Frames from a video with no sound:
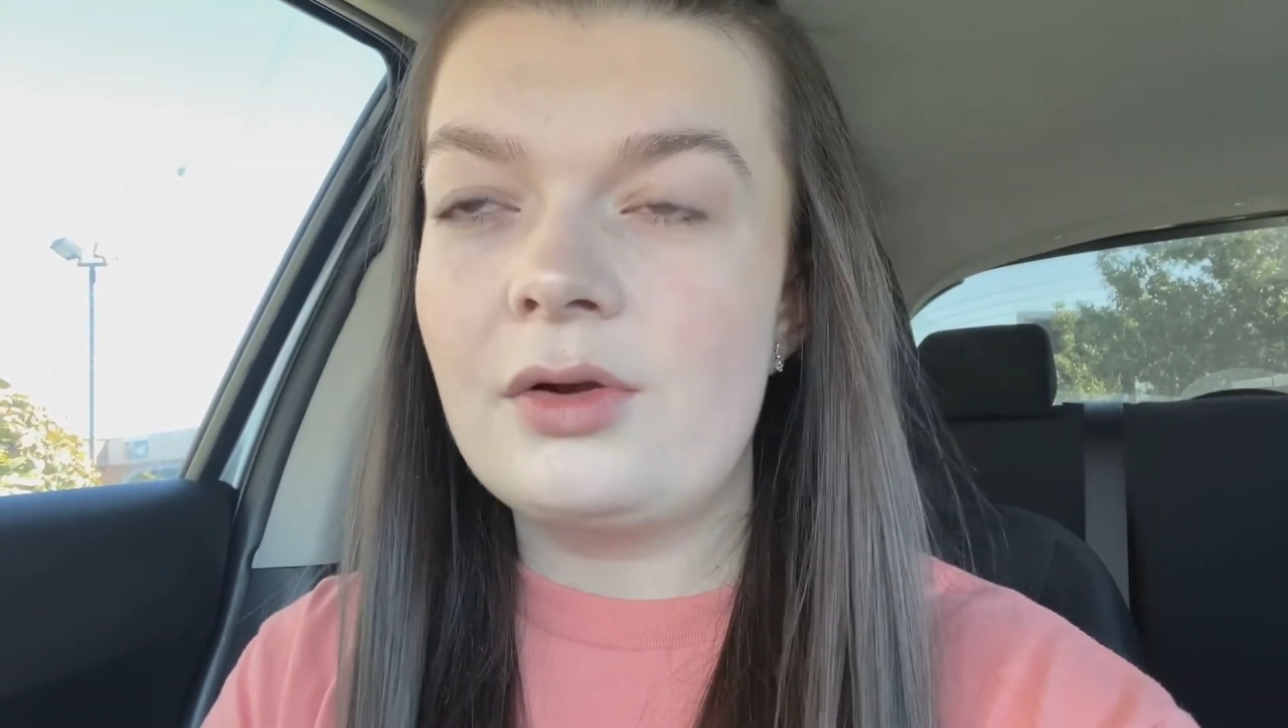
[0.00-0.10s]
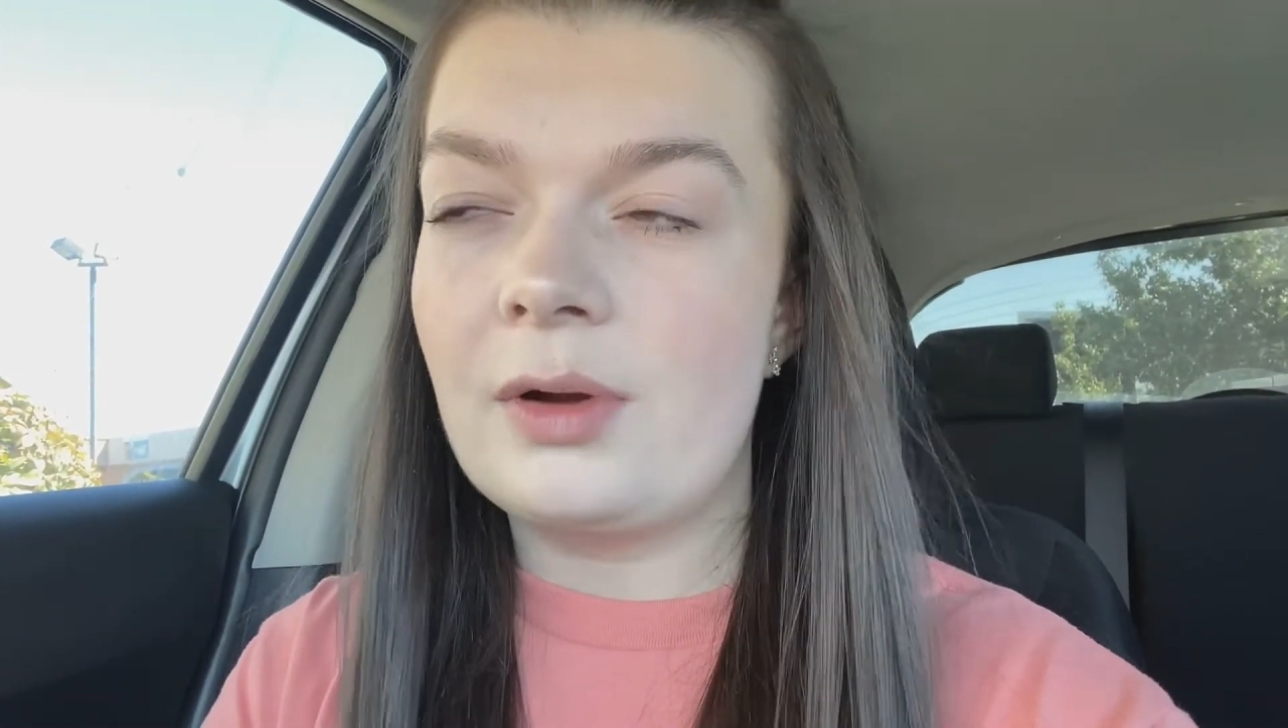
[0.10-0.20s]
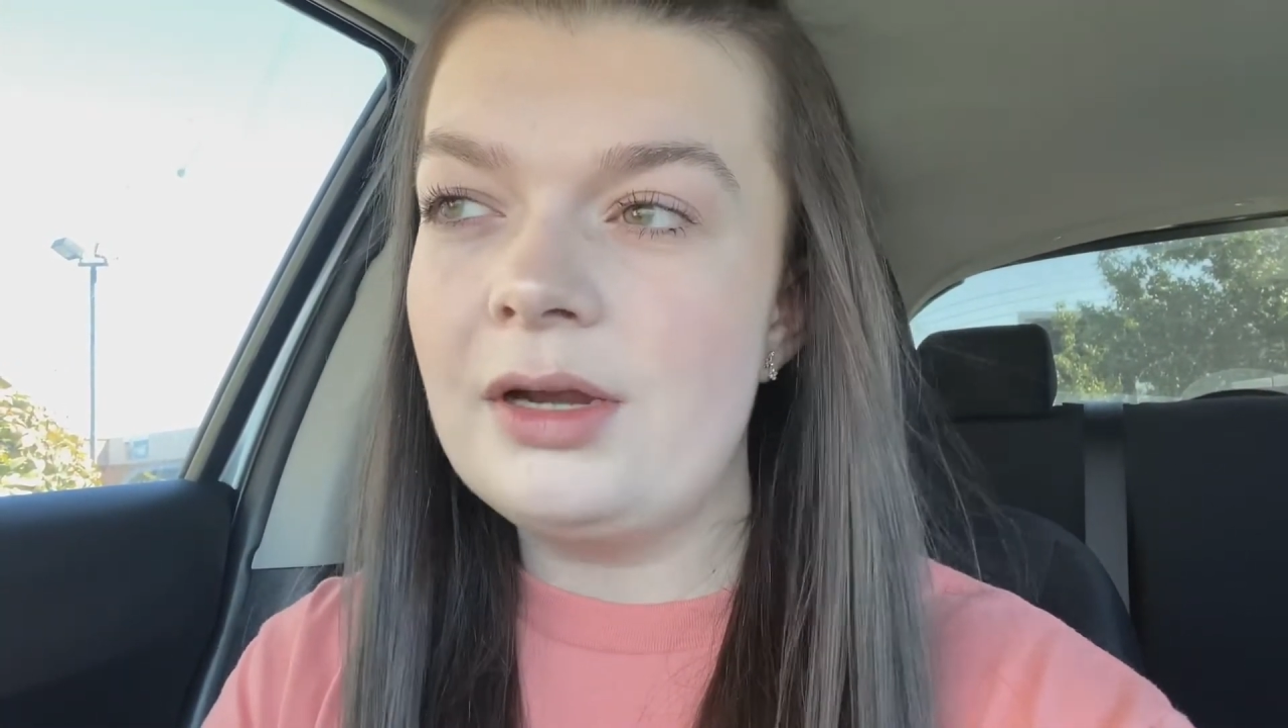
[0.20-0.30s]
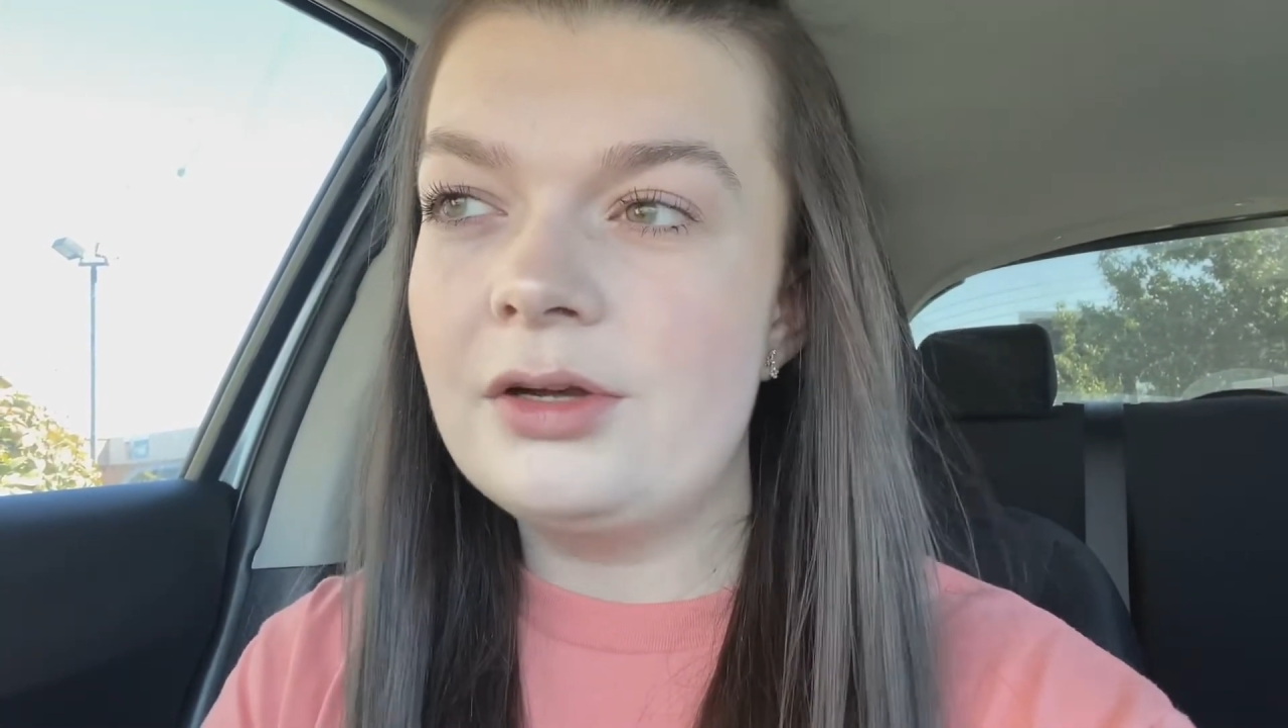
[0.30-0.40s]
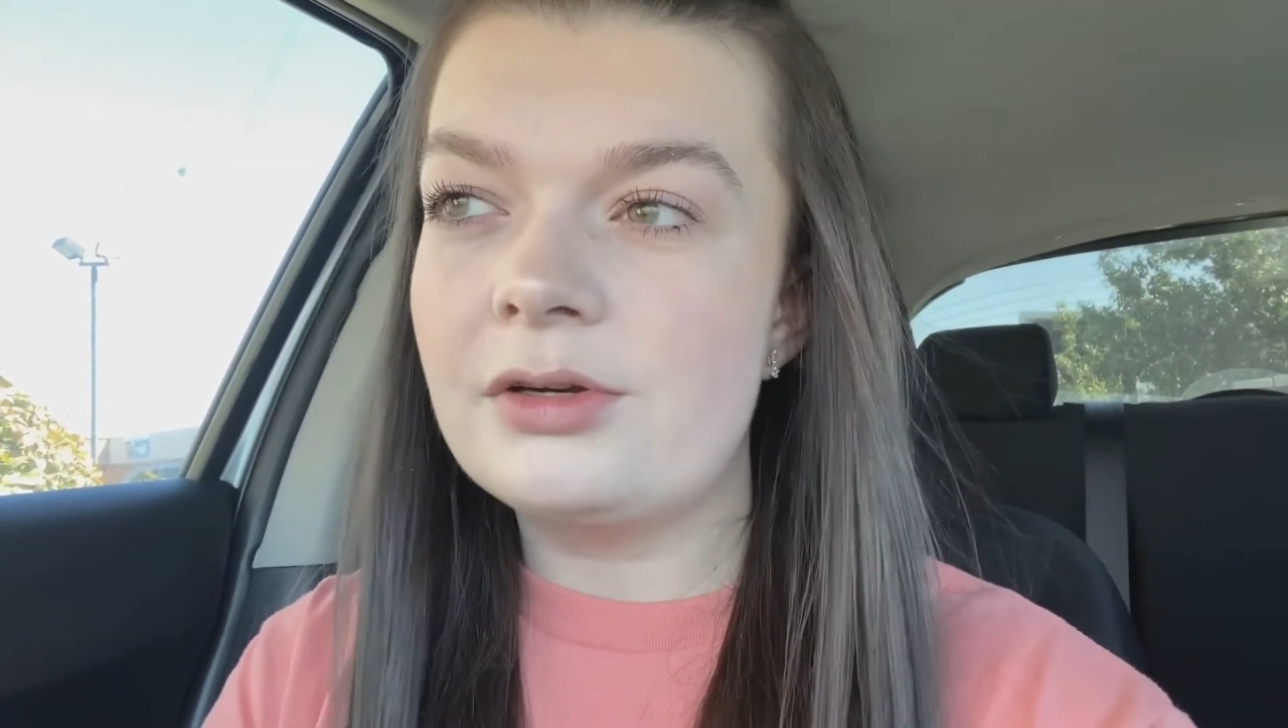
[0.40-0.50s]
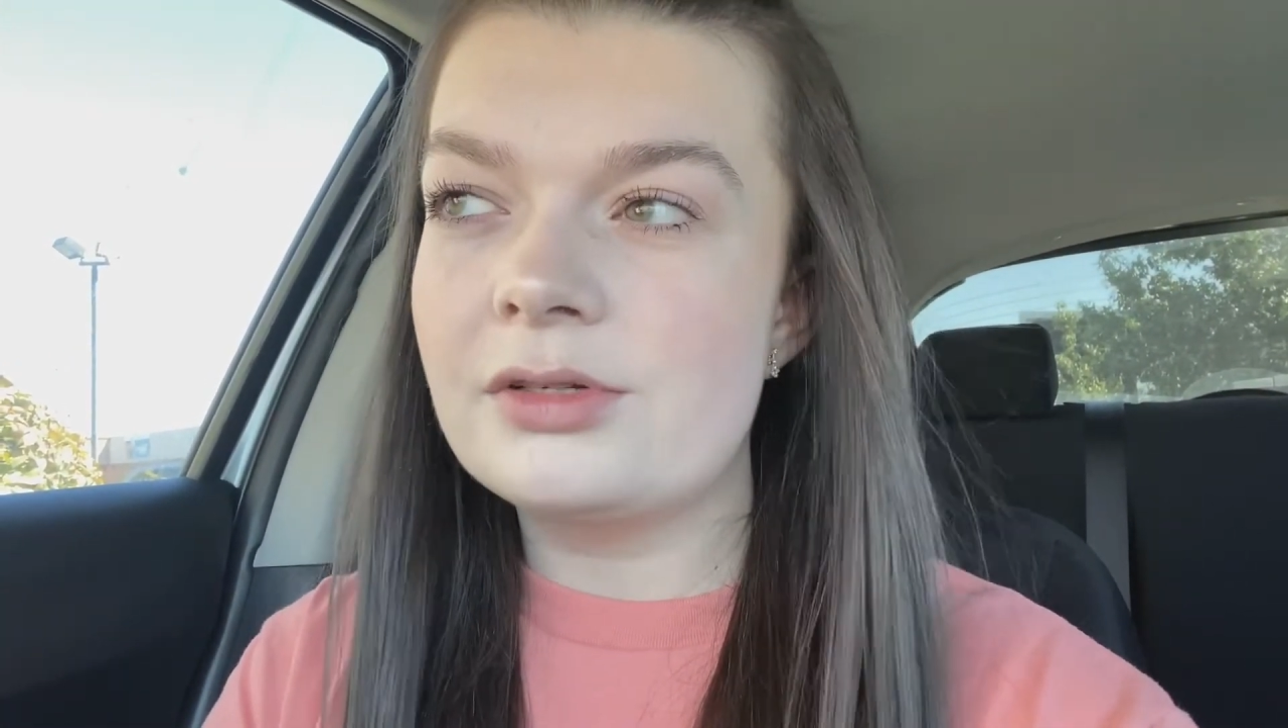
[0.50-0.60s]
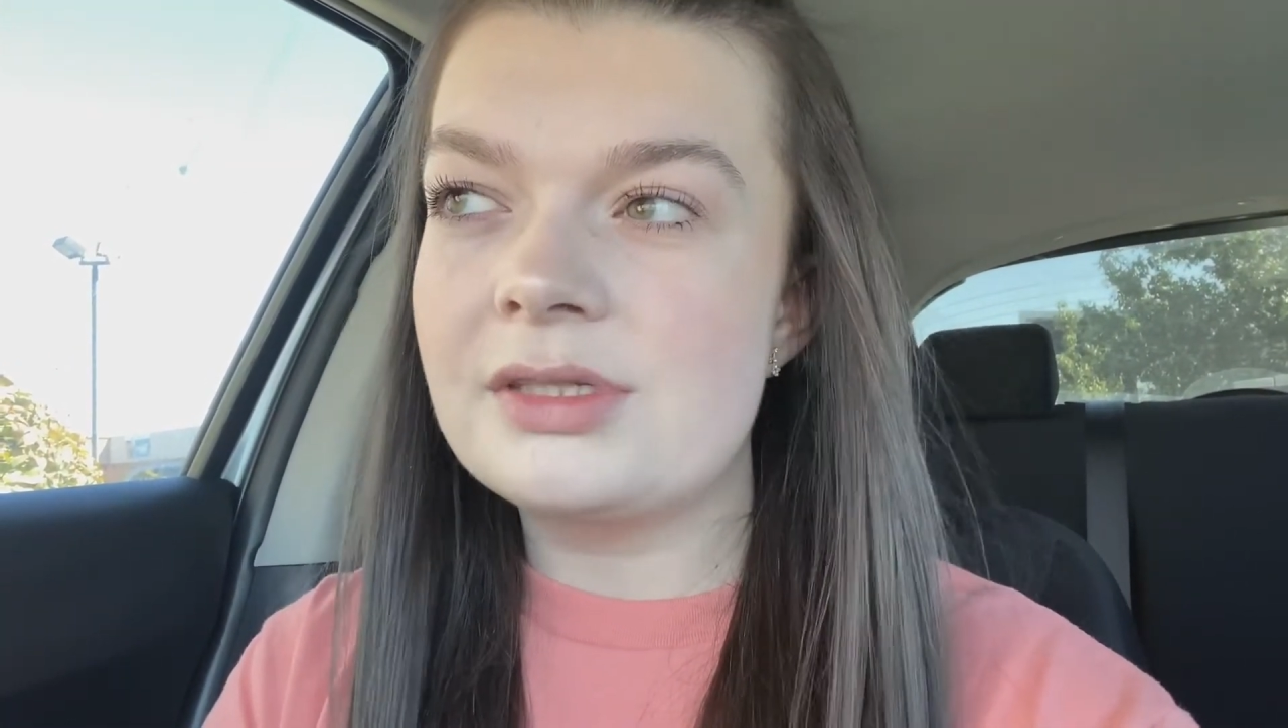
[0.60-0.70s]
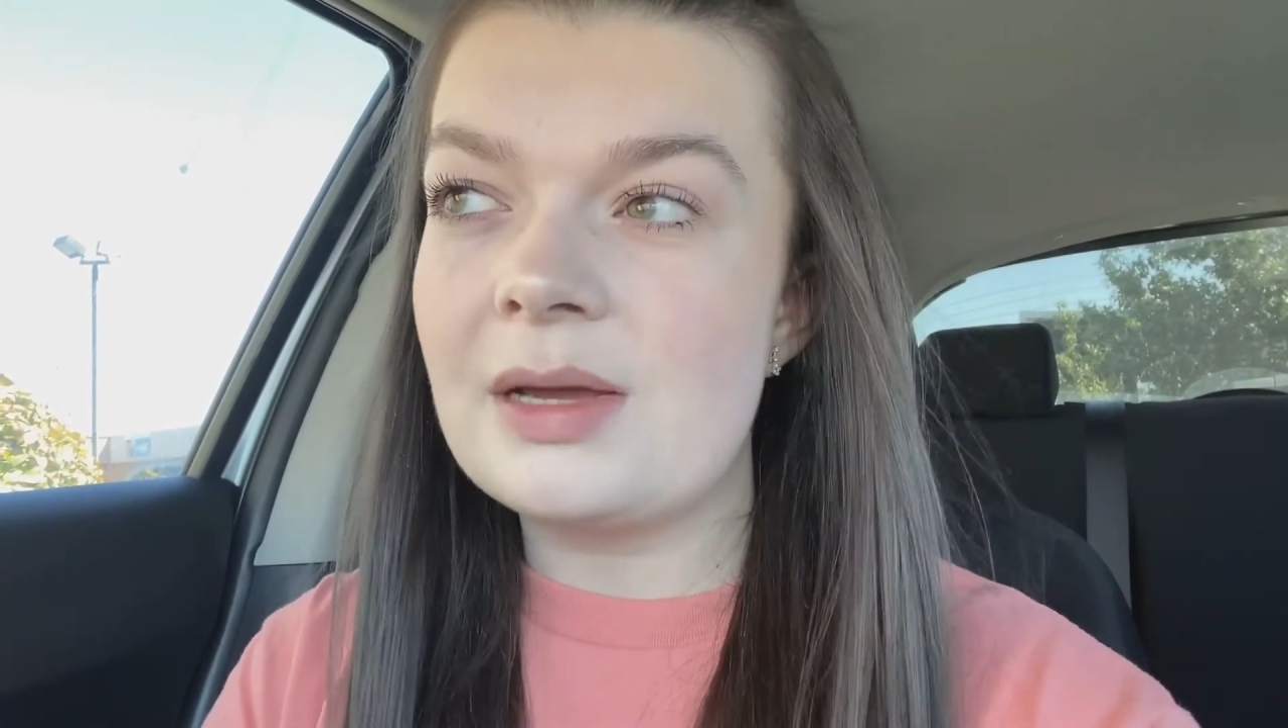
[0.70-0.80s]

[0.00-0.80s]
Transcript: creditors